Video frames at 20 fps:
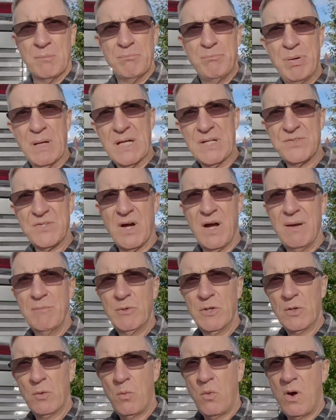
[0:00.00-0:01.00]
But I'm
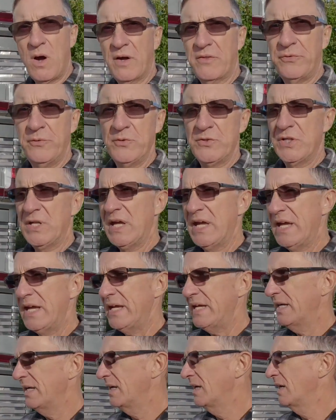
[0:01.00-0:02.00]
going to walk through
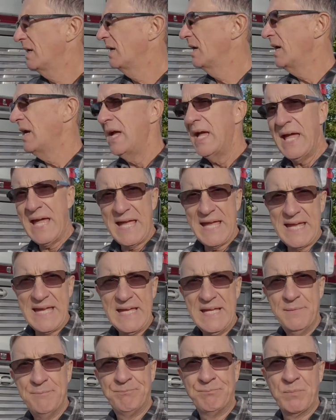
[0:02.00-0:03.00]
today
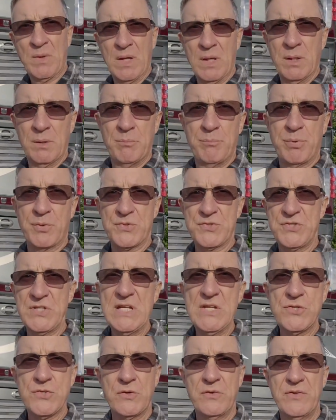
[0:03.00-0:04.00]
a
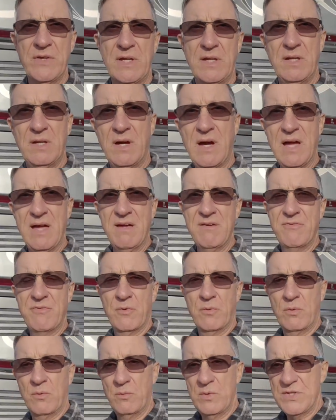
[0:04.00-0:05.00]
procedure that I've
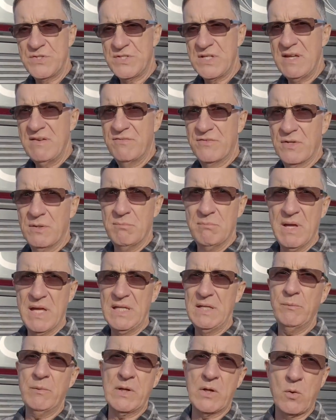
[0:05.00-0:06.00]
received
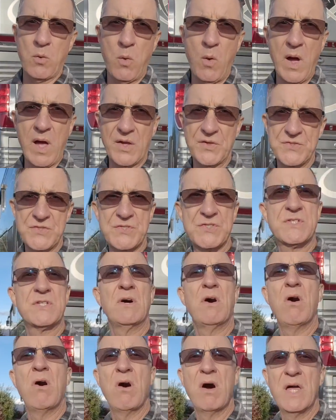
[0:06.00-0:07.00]
many requests
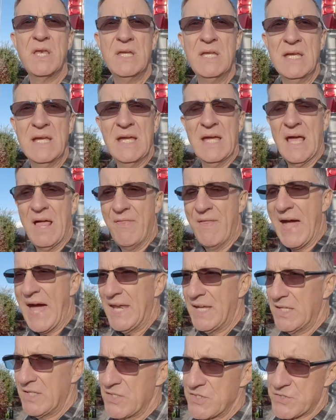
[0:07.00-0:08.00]
on, and
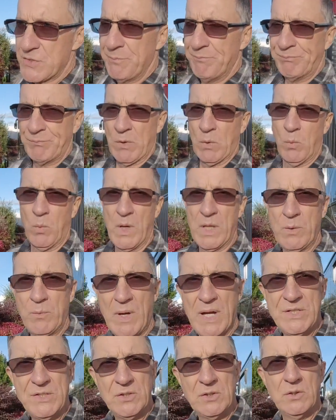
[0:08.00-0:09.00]
that is, what do
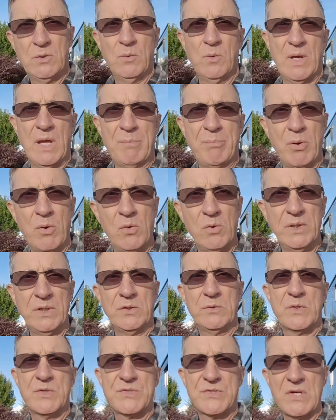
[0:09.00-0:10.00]
I do when I pull
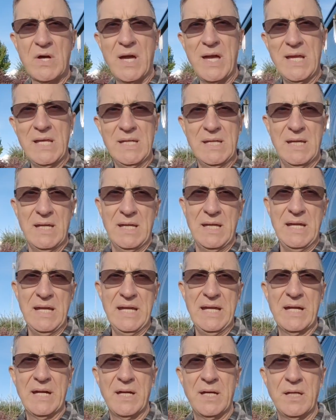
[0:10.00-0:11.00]
into a site
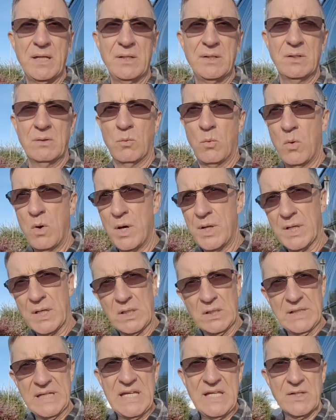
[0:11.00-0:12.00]
and want to
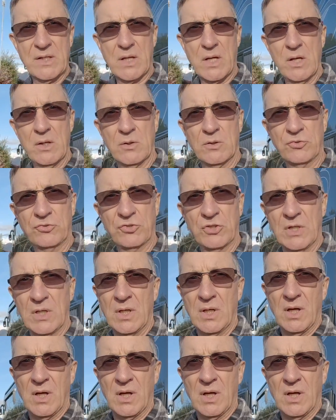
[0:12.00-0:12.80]
clean the coach?